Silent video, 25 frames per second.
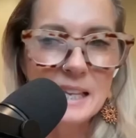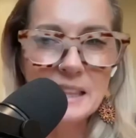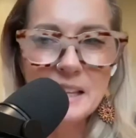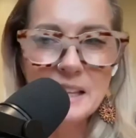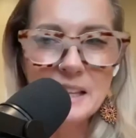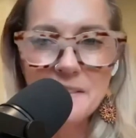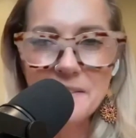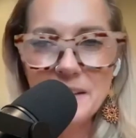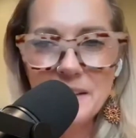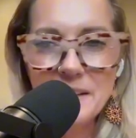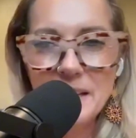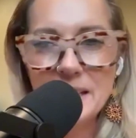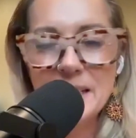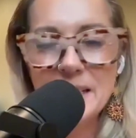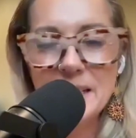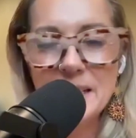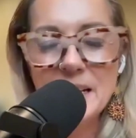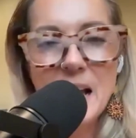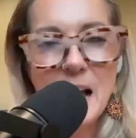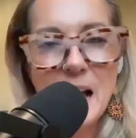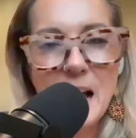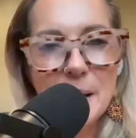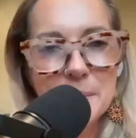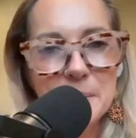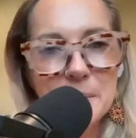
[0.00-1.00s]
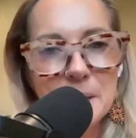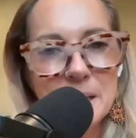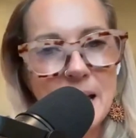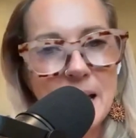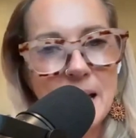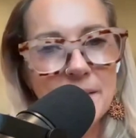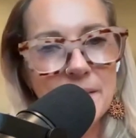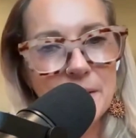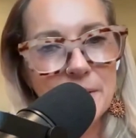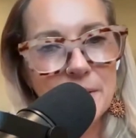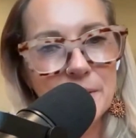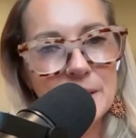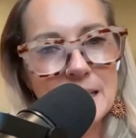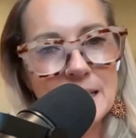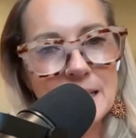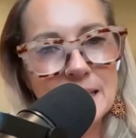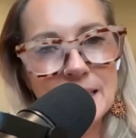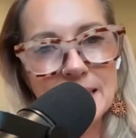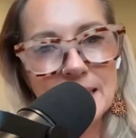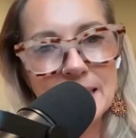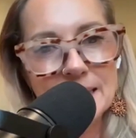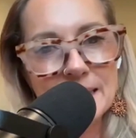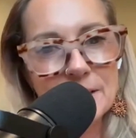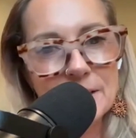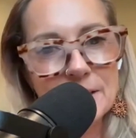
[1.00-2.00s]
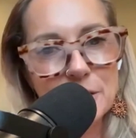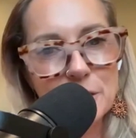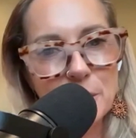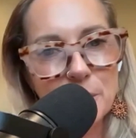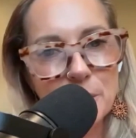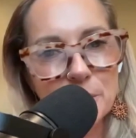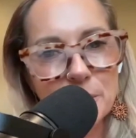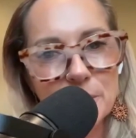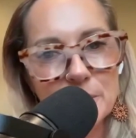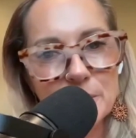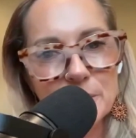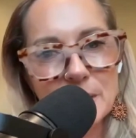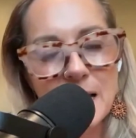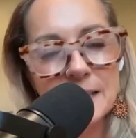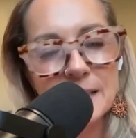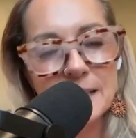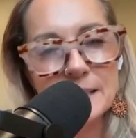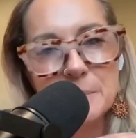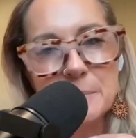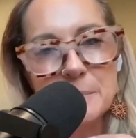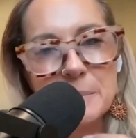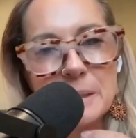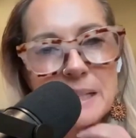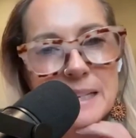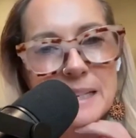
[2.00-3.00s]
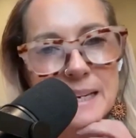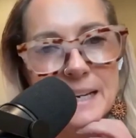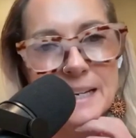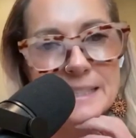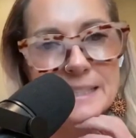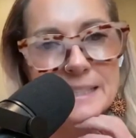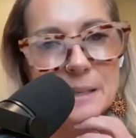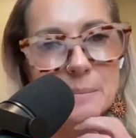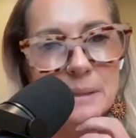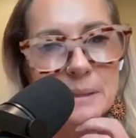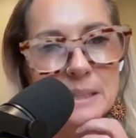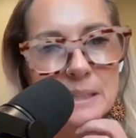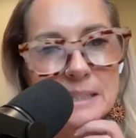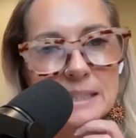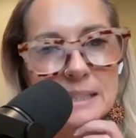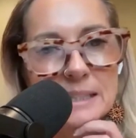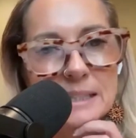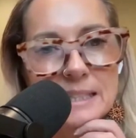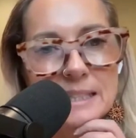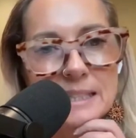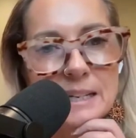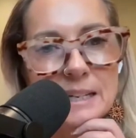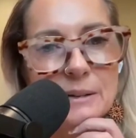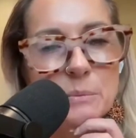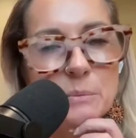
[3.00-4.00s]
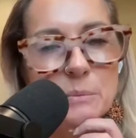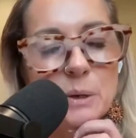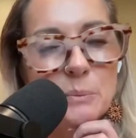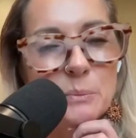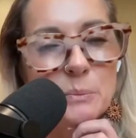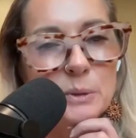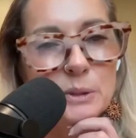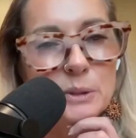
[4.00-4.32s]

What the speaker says: I love it. I'm going to have everything linked in the show notes, Alison, but in case somebody's listening, what